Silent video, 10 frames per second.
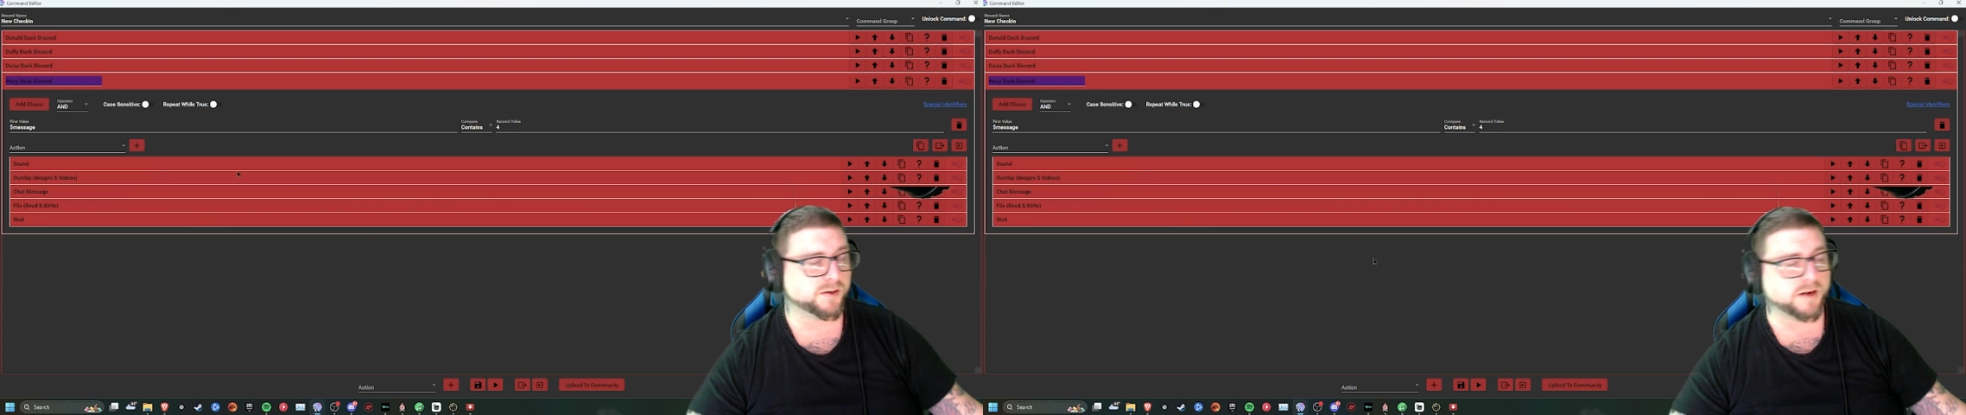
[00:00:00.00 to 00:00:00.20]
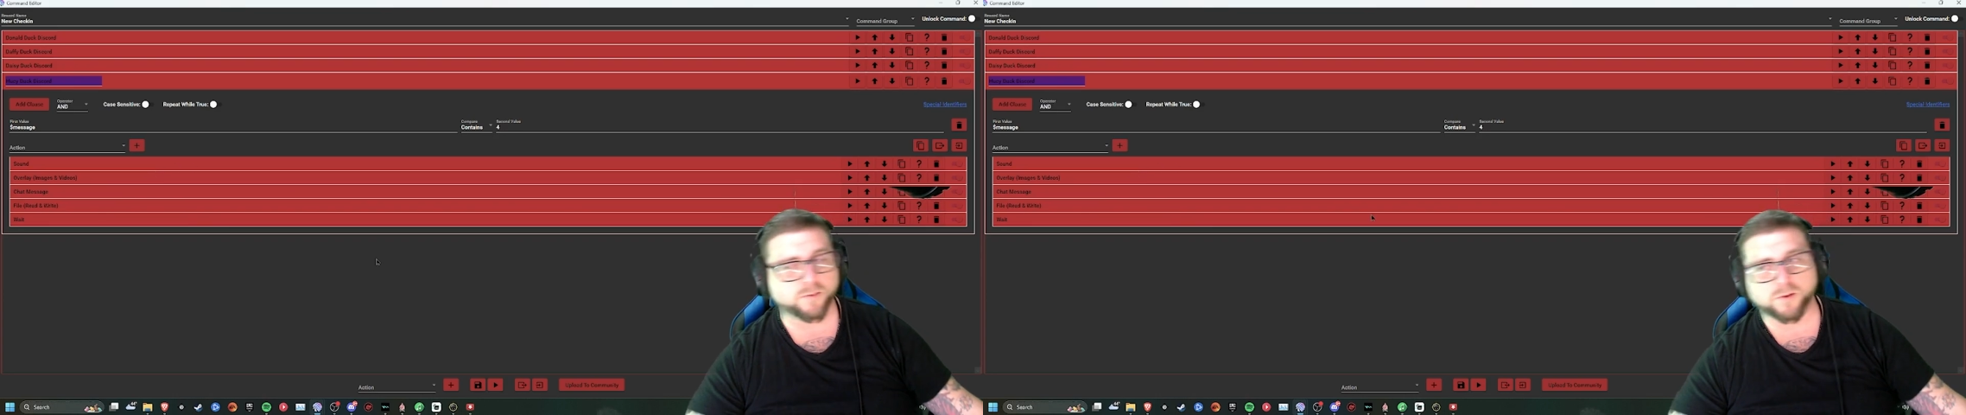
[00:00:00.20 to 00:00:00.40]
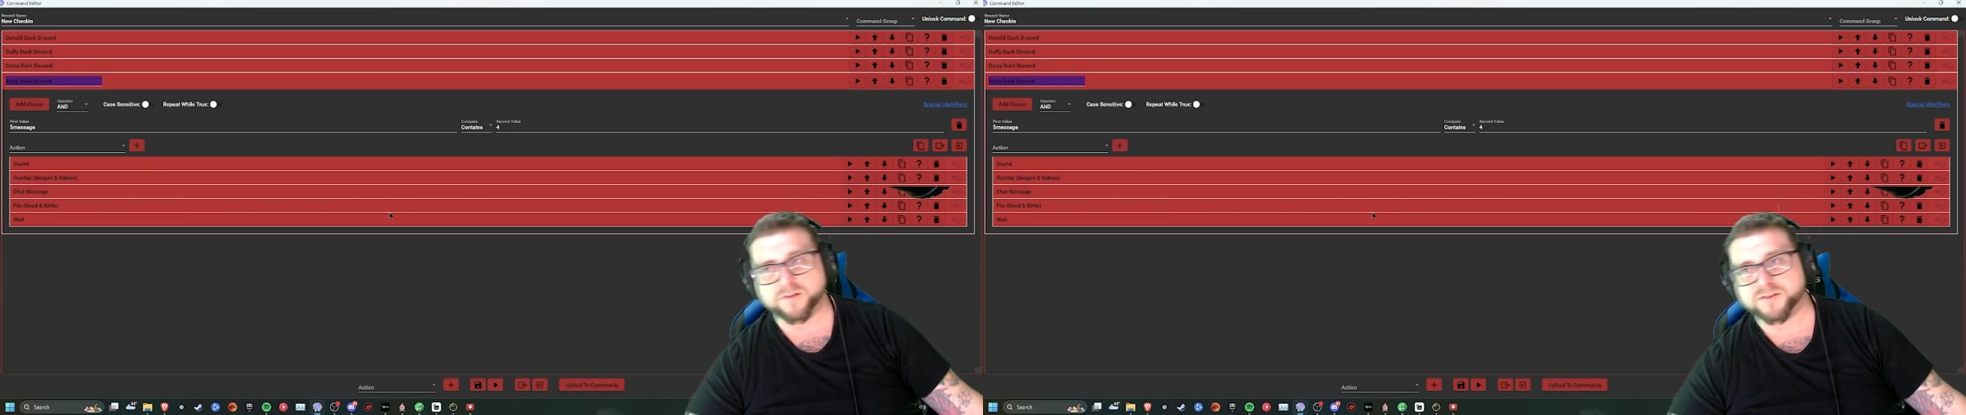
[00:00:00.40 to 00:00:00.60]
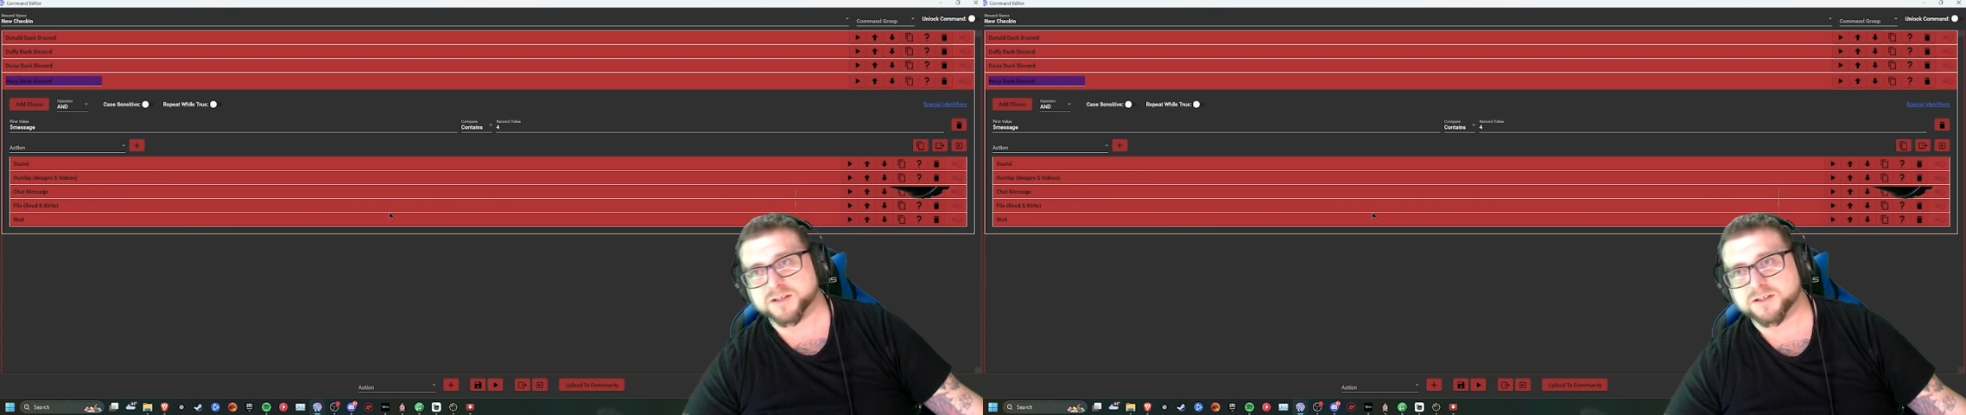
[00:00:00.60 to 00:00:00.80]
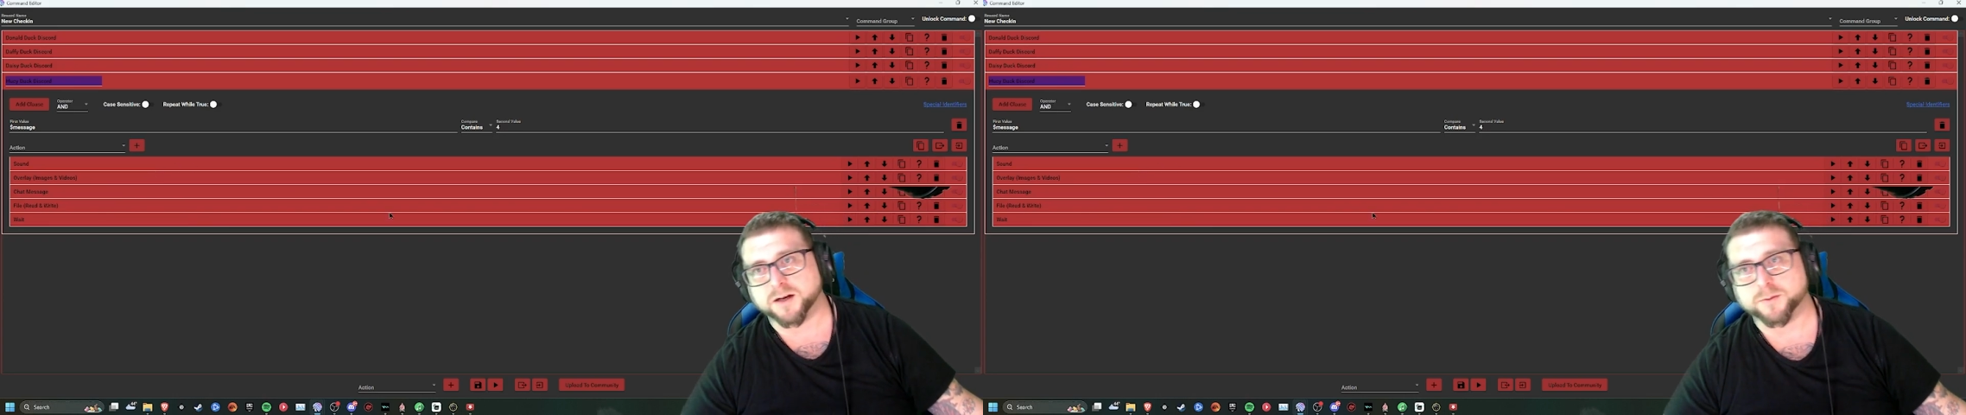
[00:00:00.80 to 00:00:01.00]
now what we've
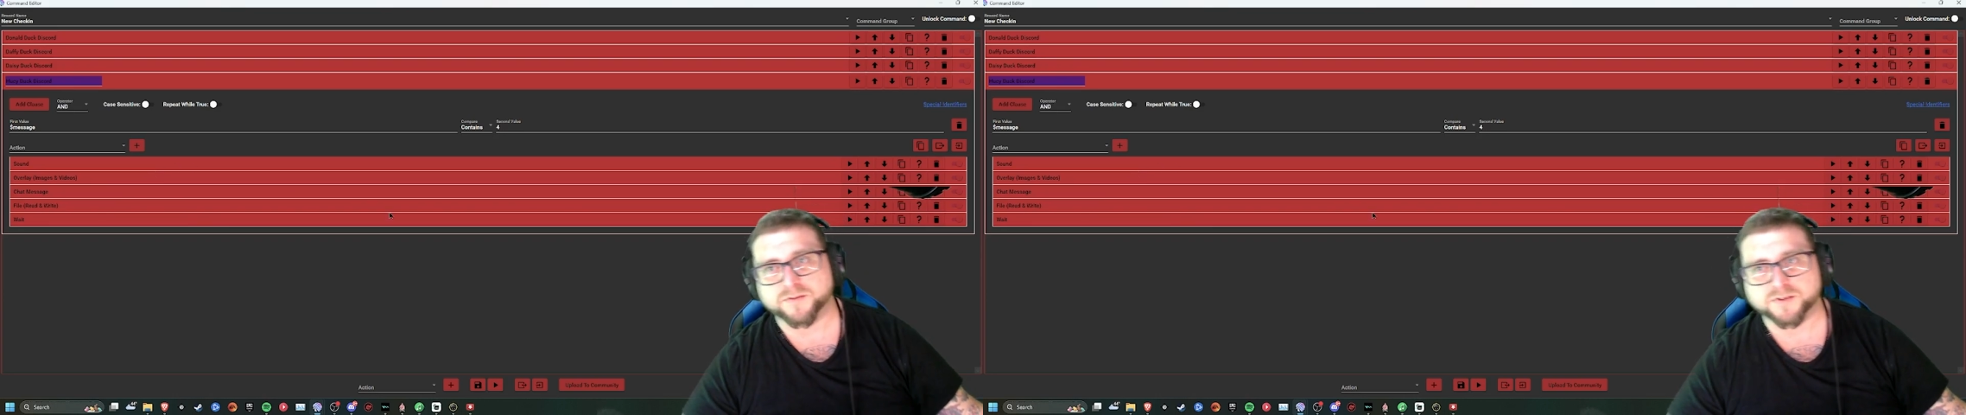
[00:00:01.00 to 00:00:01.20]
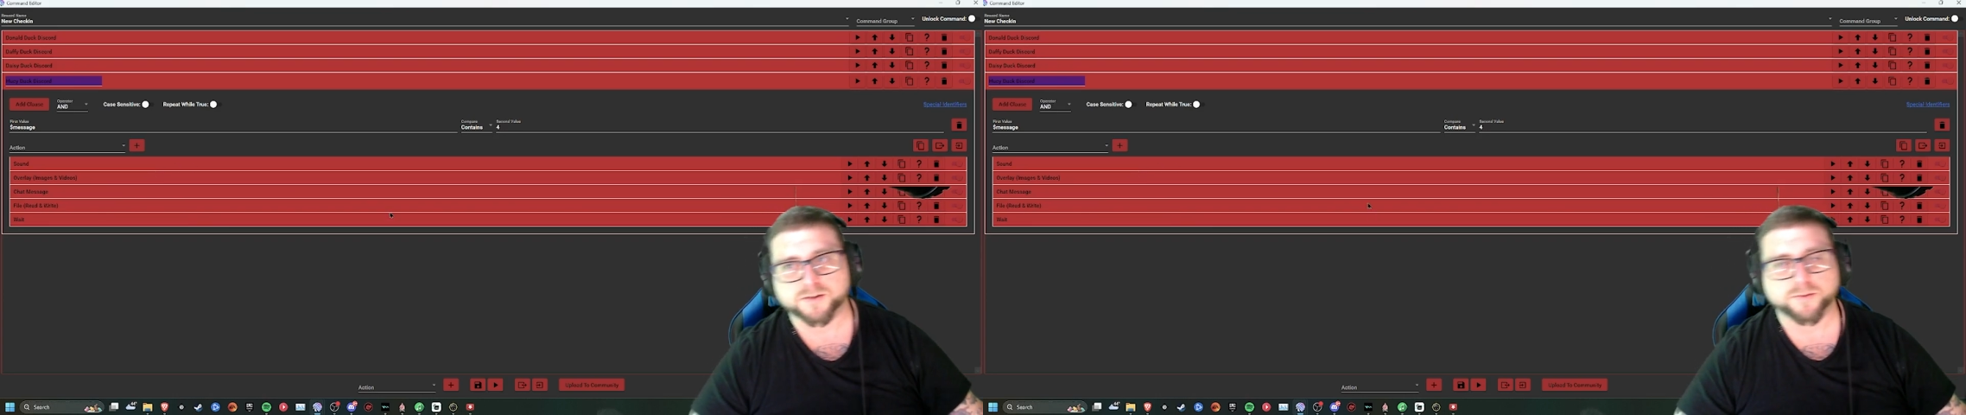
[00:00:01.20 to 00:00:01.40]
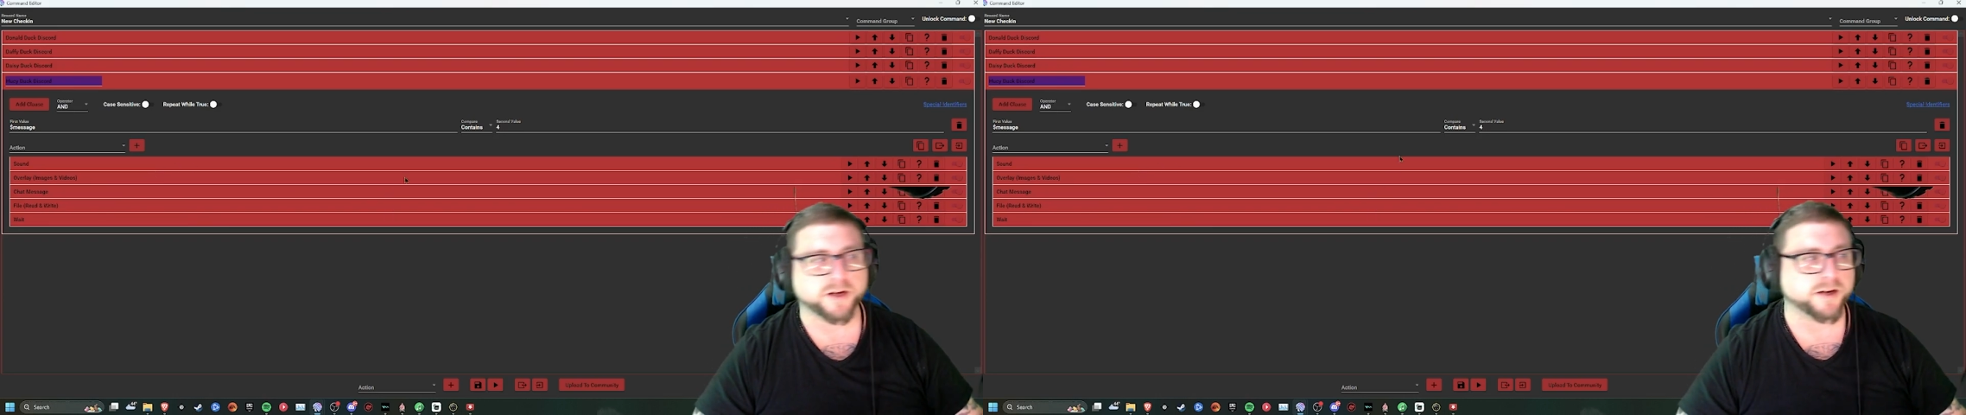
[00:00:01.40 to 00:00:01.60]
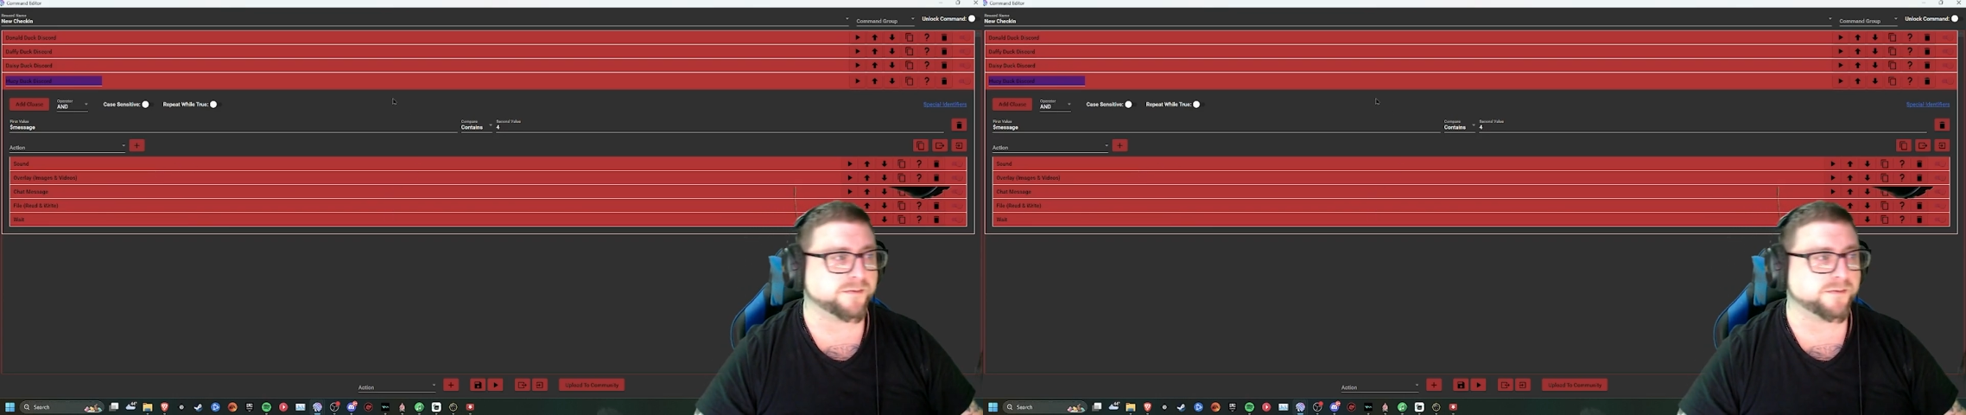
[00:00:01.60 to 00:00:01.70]
just done, we've just created